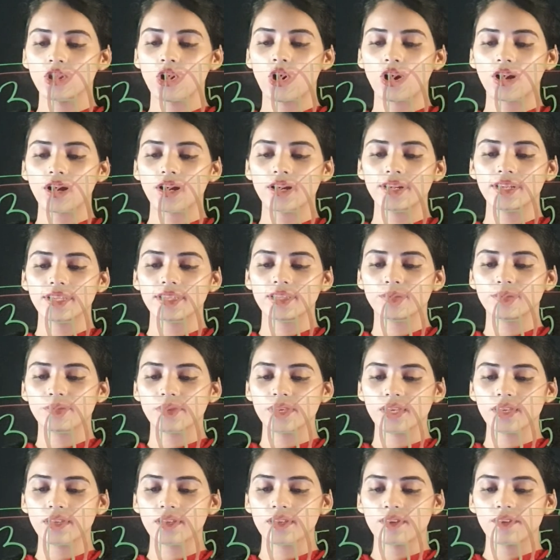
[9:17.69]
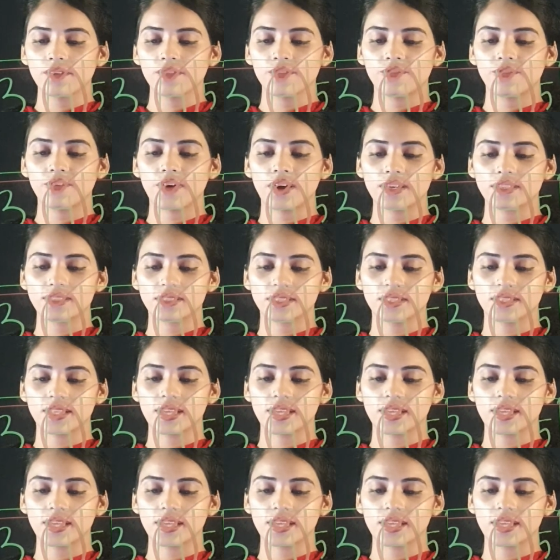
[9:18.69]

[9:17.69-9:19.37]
logarithmic function,